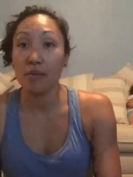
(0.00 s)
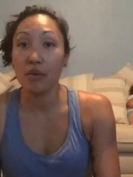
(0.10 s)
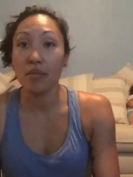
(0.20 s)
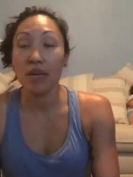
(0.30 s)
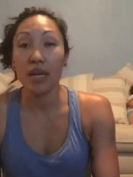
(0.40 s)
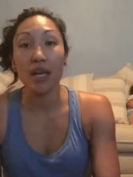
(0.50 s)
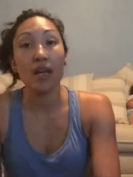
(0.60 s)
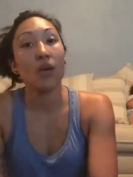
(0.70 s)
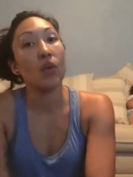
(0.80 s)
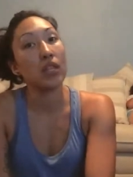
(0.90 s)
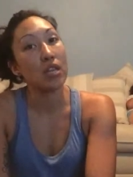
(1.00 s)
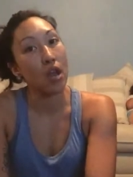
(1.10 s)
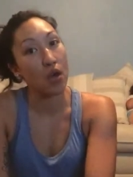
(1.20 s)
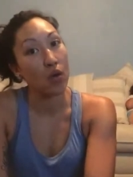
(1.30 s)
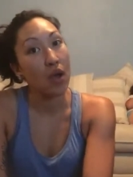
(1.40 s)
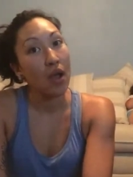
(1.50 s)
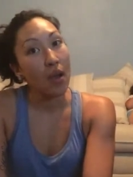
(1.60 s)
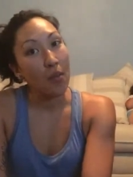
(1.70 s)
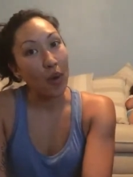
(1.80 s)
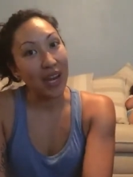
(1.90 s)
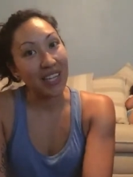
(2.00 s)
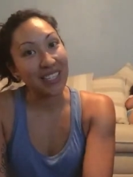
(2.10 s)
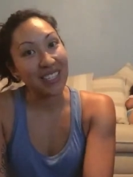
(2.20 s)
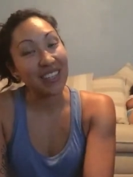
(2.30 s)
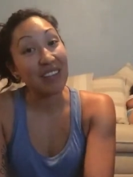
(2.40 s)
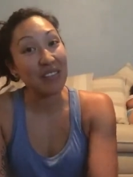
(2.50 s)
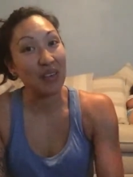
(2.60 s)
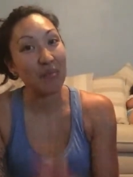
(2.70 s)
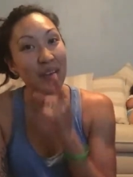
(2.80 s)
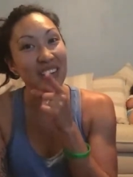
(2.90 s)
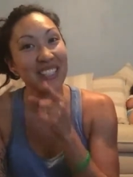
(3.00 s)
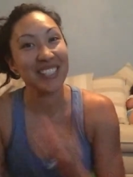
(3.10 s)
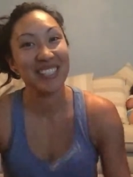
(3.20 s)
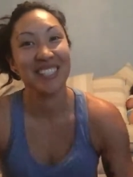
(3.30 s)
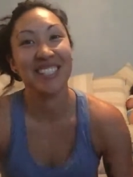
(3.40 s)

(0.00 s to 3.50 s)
on up to a minute with no breaks. Feel the burn.